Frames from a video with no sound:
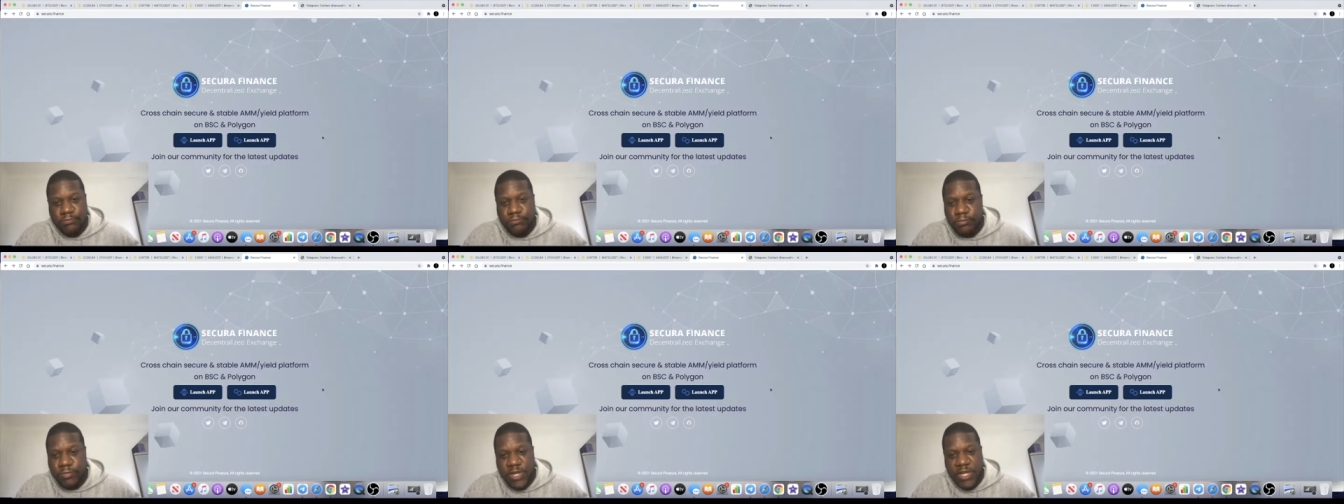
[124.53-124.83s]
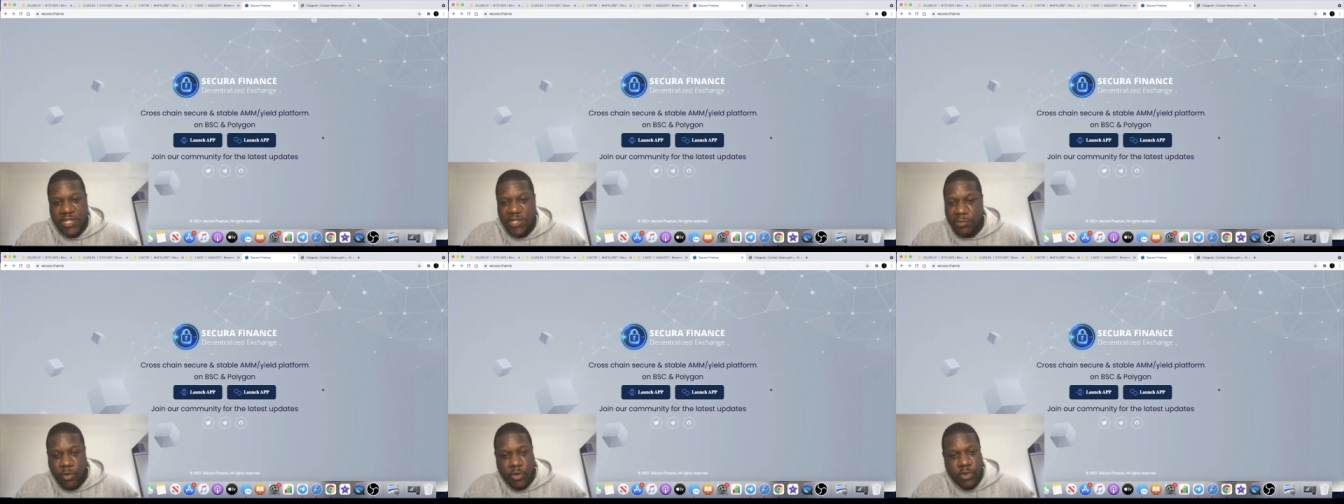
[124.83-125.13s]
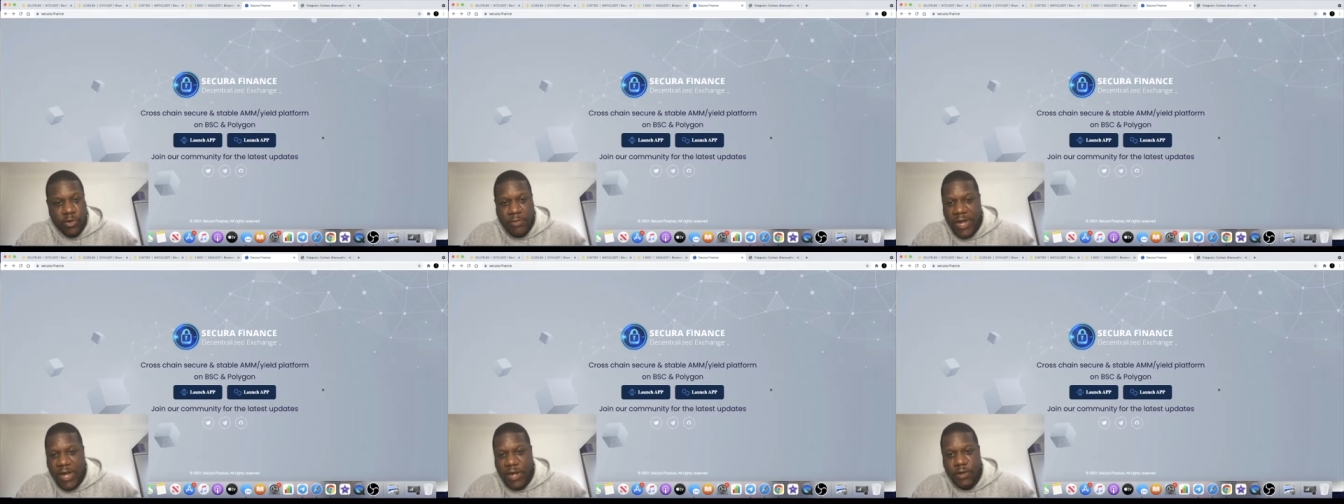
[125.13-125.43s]
the small
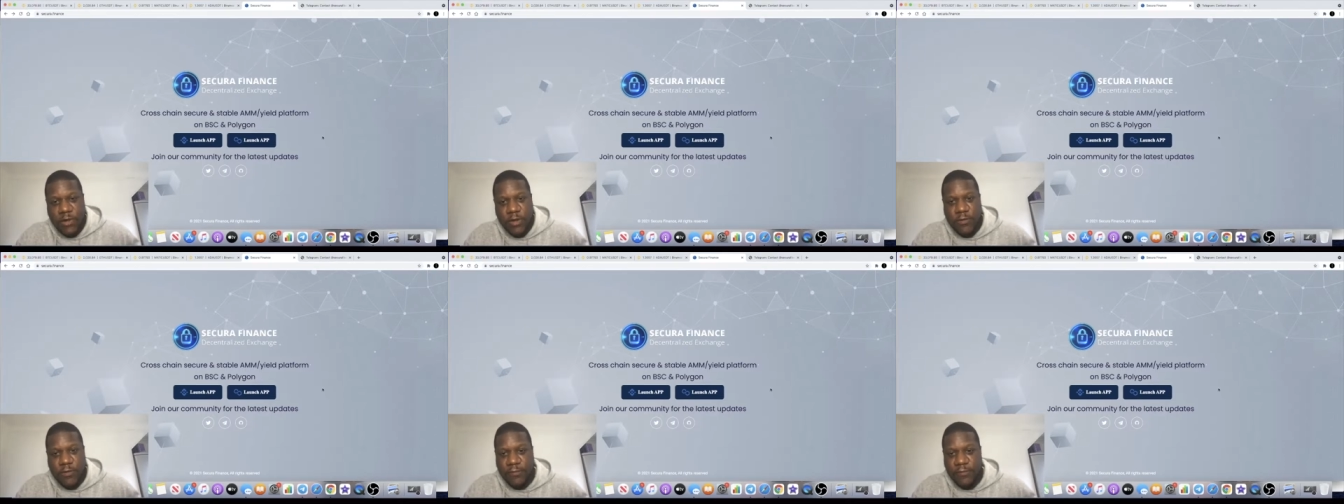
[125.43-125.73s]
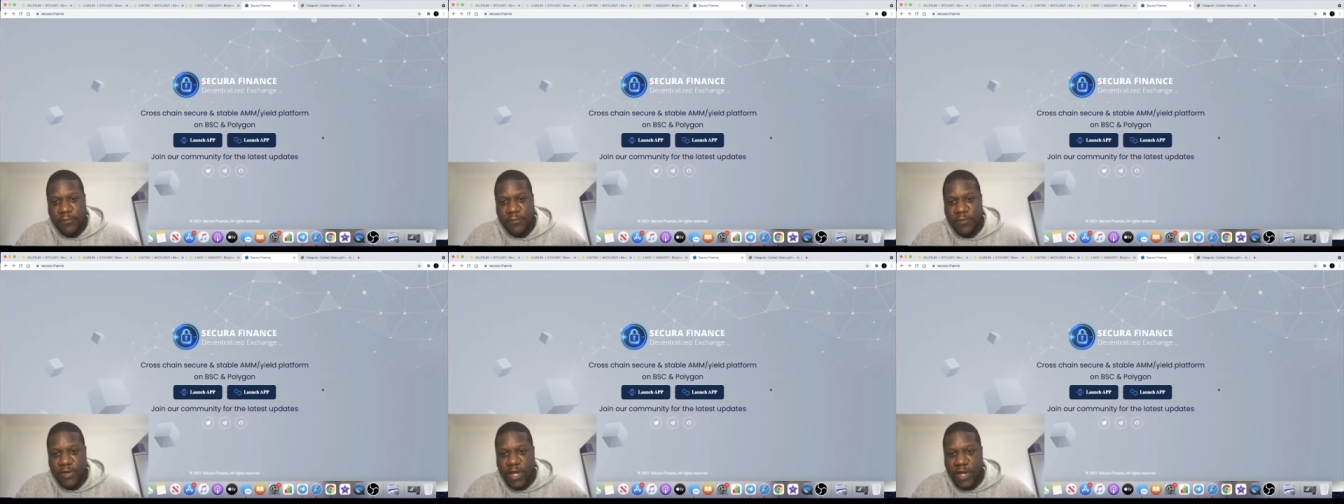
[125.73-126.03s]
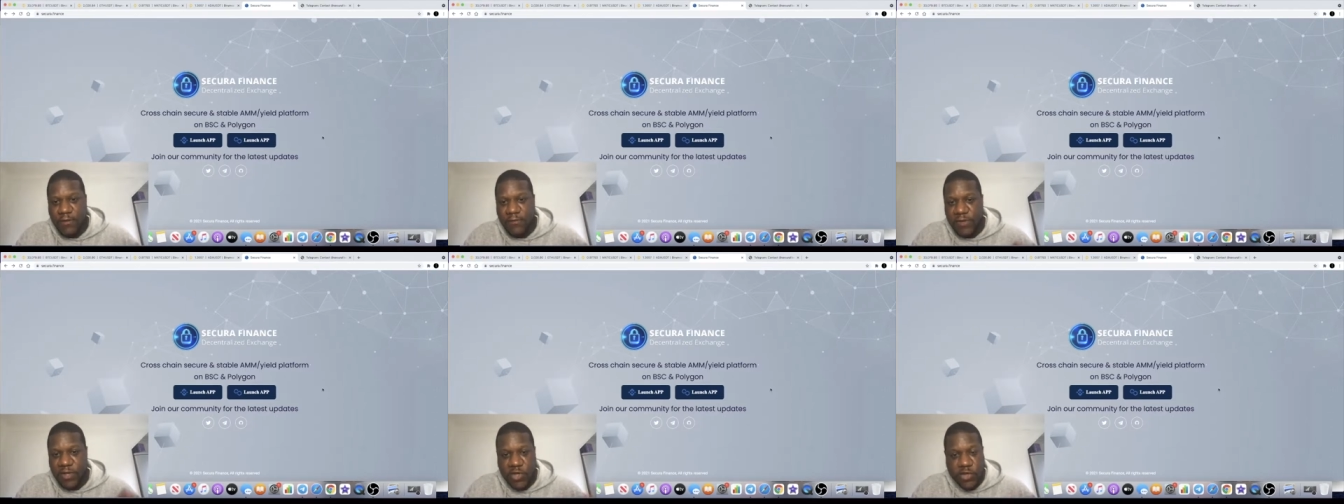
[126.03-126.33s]
amount of,
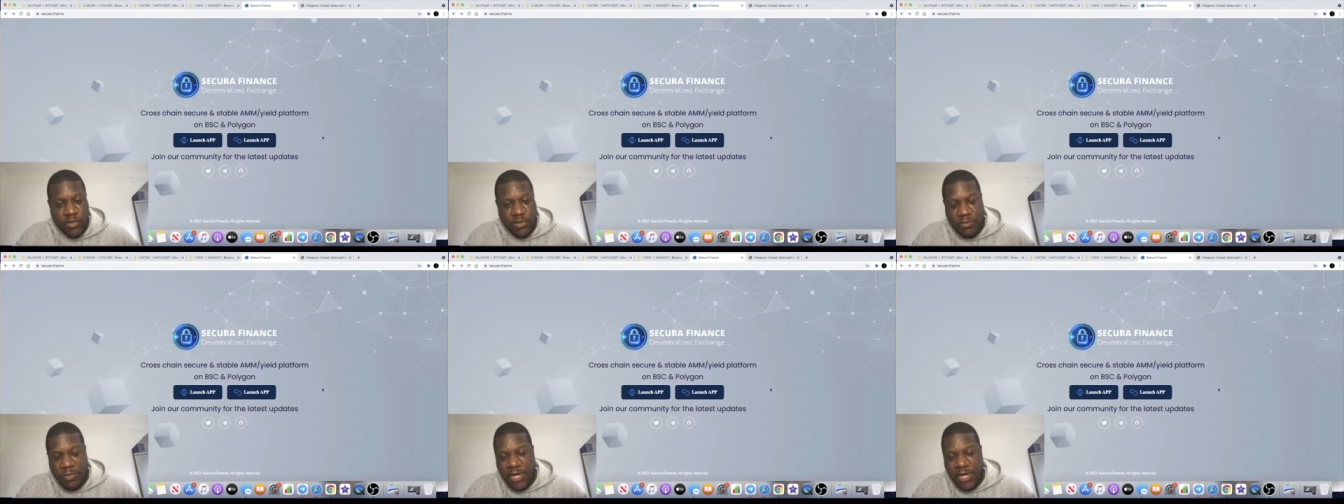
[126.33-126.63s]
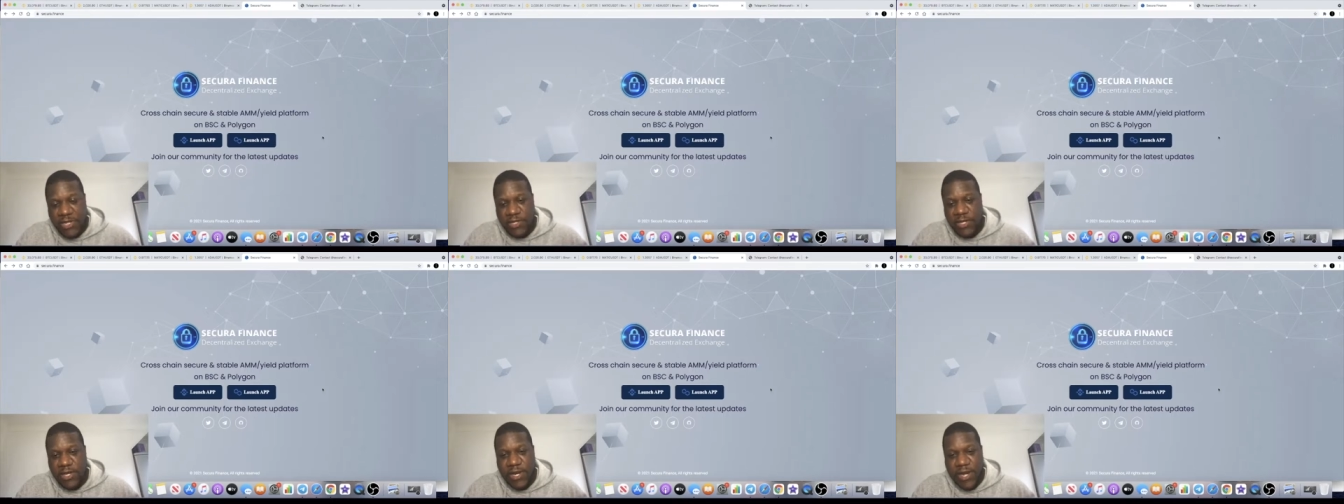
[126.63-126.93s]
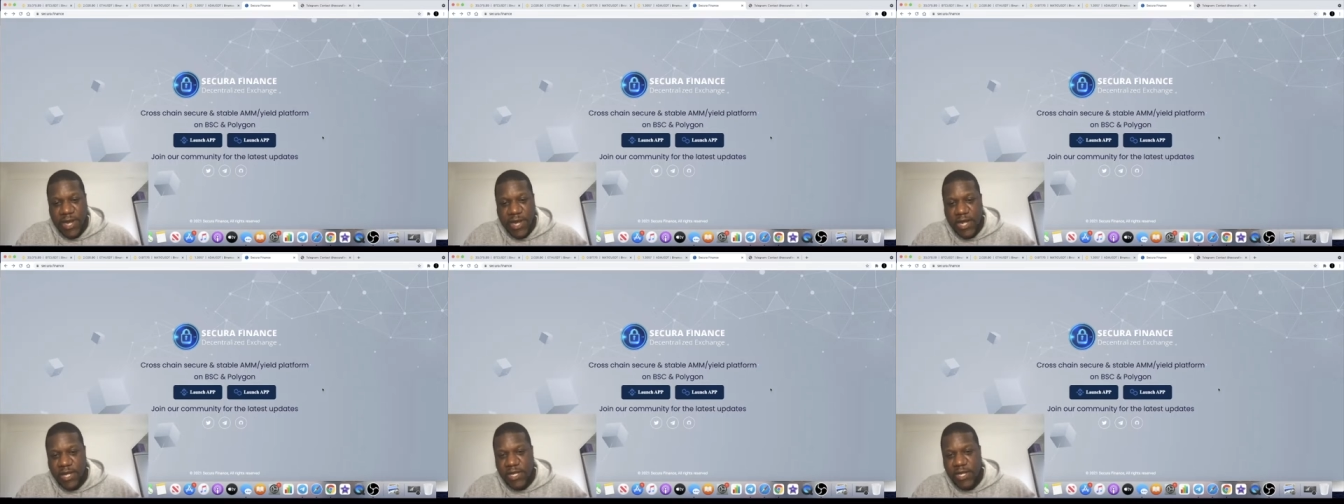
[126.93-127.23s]
of user base that they
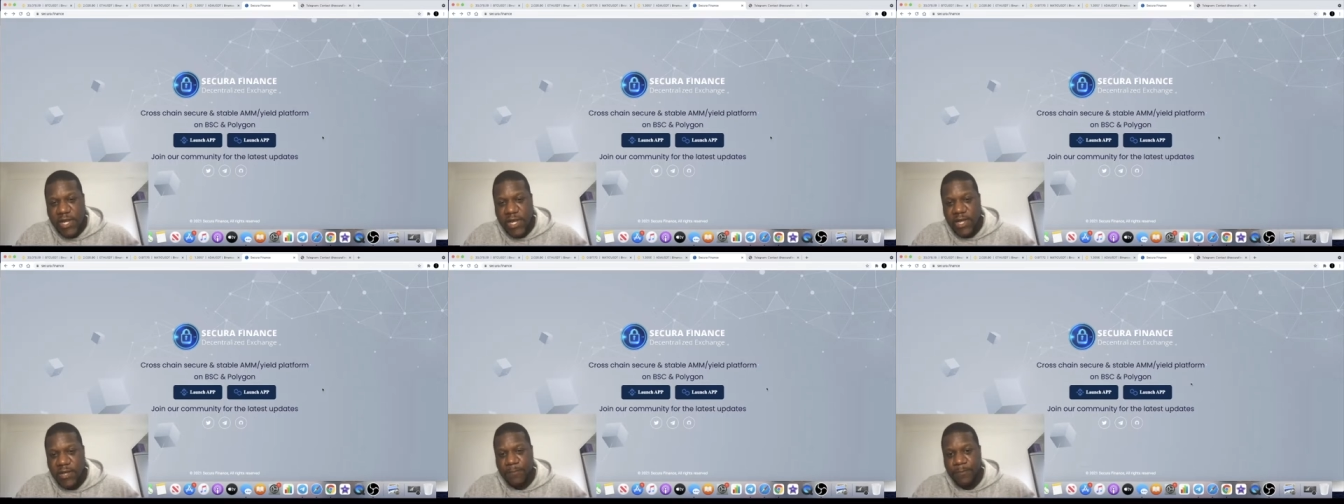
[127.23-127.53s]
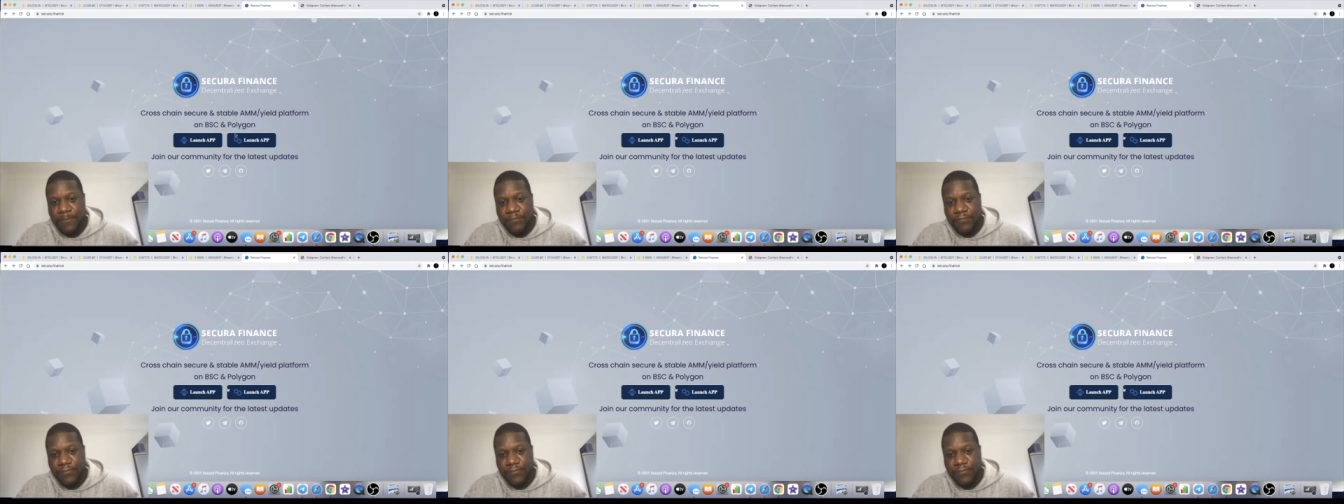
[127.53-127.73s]
had there